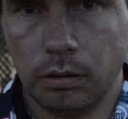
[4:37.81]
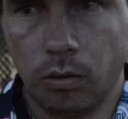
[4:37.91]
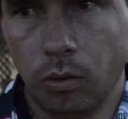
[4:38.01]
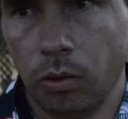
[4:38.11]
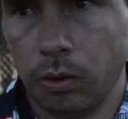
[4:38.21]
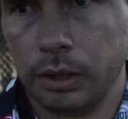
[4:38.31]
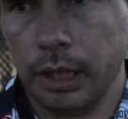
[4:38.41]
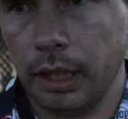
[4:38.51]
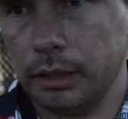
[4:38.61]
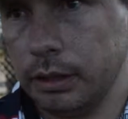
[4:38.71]
Or
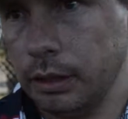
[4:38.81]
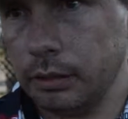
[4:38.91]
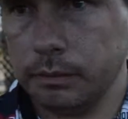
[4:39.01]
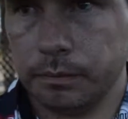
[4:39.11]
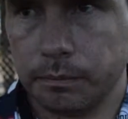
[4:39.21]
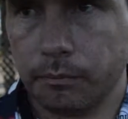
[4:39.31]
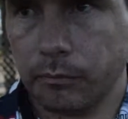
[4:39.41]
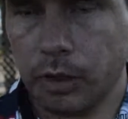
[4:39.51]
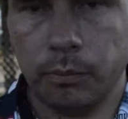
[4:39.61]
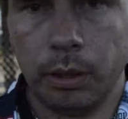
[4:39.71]
that,
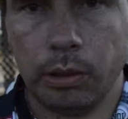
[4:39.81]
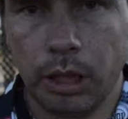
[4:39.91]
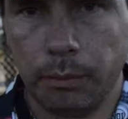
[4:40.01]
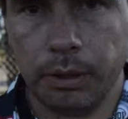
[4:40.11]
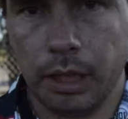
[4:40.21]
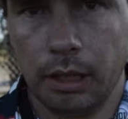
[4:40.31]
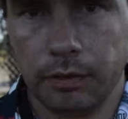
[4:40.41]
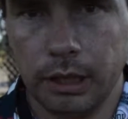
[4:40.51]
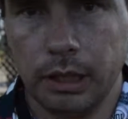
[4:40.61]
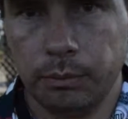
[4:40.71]
people cut me off
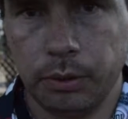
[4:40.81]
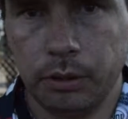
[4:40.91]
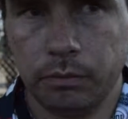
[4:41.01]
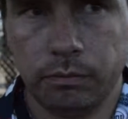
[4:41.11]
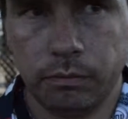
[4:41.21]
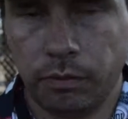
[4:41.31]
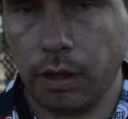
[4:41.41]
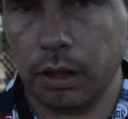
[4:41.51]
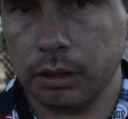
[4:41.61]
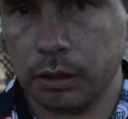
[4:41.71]
and I end up,
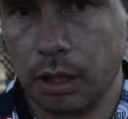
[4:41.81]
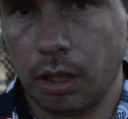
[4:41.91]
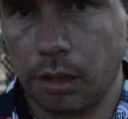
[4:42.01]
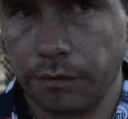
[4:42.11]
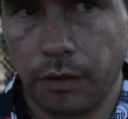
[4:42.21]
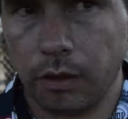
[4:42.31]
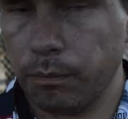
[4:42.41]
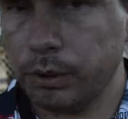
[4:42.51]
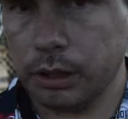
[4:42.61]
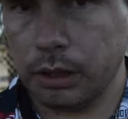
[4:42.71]
falling in their car, falling
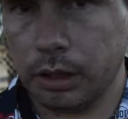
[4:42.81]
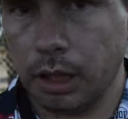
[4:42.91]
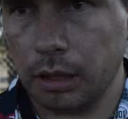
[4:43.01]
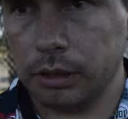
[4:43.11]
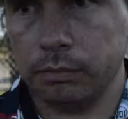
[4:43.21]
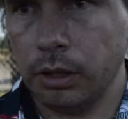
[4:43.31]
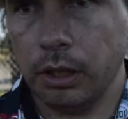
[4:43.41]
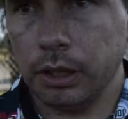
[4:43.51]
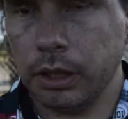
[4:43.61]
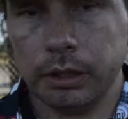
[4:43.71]
beside the car, and then
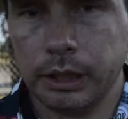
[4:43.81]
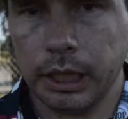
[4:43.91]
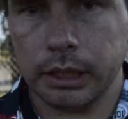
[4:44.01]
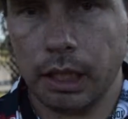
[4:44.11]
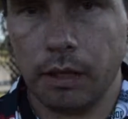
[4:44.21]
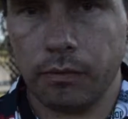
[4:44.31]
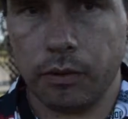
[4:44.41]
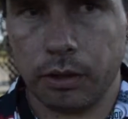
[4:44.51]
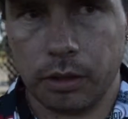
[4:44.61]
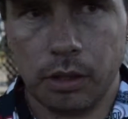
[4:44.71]
you're taking off,
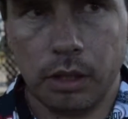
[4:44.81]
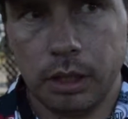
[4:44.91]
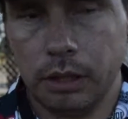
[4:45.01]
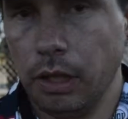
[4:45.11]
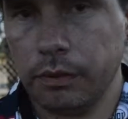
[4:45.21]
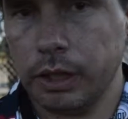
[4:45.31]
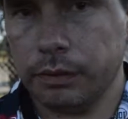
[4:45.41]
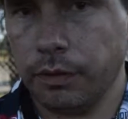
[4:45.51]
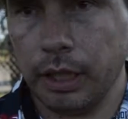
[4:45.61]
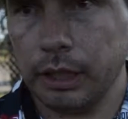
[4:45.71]
or, everything's
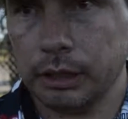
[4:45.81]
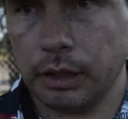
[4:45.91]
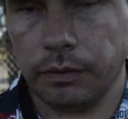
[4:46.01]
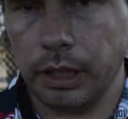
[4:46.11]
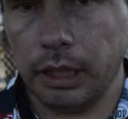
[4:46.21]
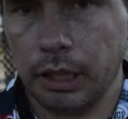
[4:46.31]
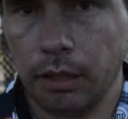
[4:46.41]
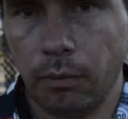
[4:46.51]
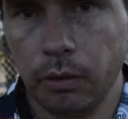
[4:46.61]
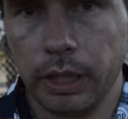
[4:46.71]
fine and stuff like that, and
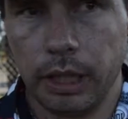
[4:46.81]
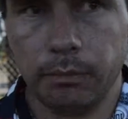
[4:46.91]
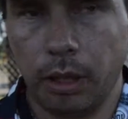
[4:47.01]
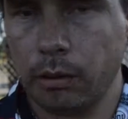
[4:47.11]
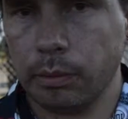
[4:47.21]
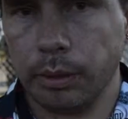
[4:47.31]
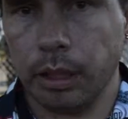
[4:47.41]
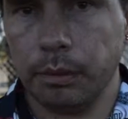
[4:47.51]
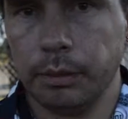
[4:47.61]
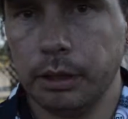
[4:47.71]
I'm okay and blah, blah,
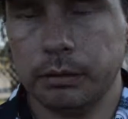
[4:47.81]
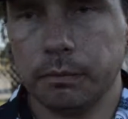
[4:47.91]
blah, but